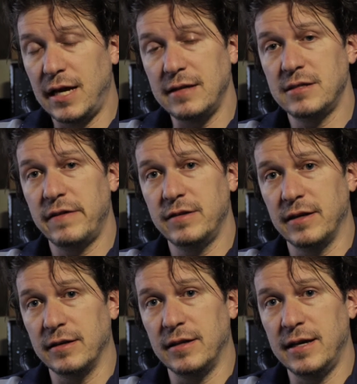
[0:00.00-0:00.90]

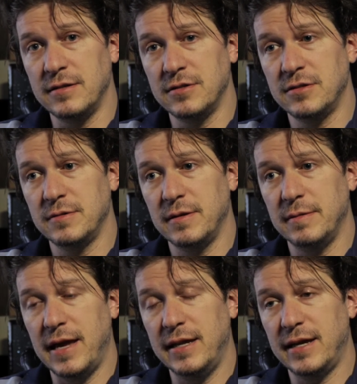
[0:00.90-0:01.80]
everything. It lightens
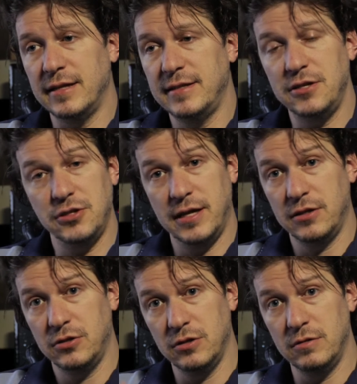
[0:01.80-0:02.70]
any kind of tension
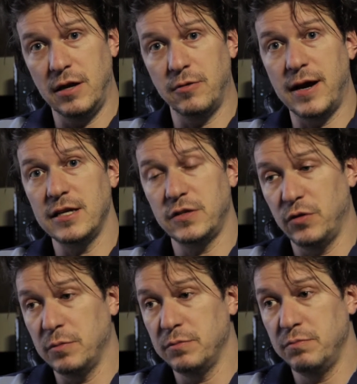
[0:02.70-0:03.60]
that could arise
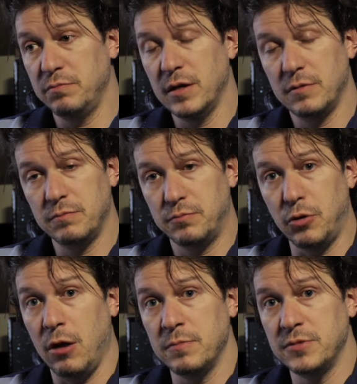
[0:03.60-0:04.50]
from
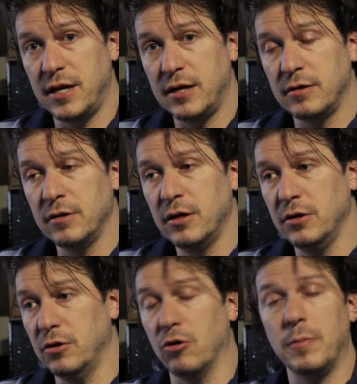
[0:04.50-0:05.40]
problems that are,
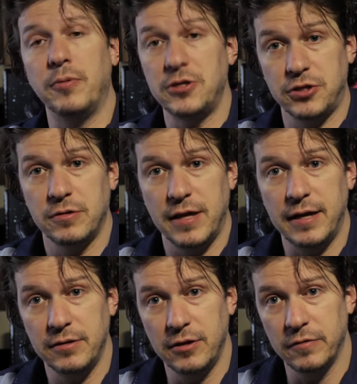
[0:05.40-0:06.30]
or pressure
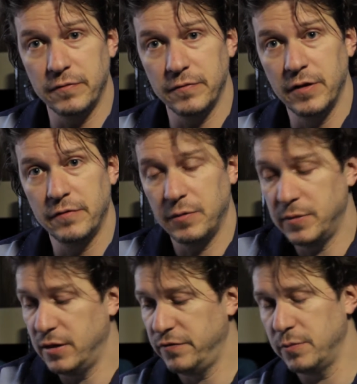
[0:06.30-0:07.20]
that,
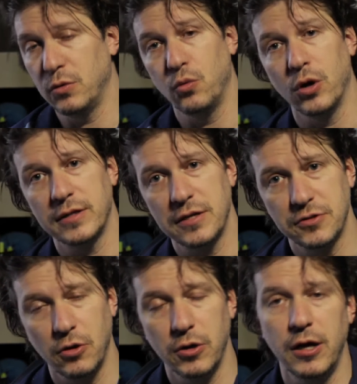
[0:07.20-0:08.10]
from the work
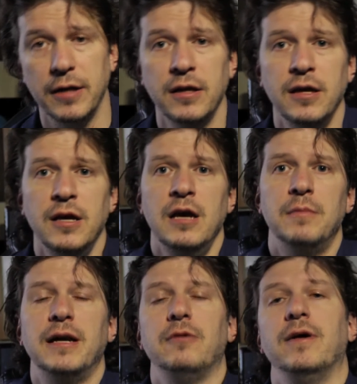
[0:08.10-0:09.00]
that's going on.
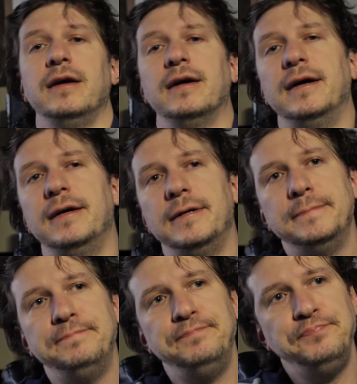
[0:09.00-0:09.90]
But anyway,
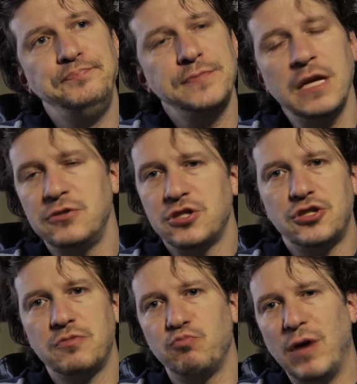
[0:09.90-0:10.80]

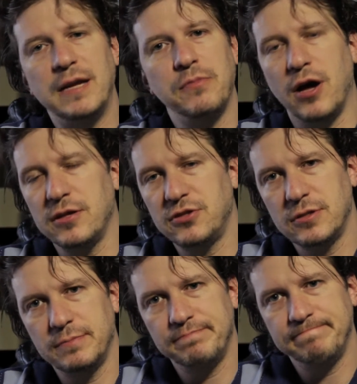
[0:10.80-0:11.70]
just random
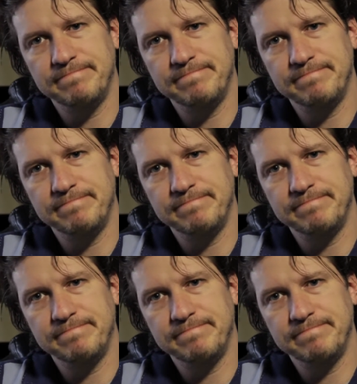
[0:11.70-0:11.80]
thoughts,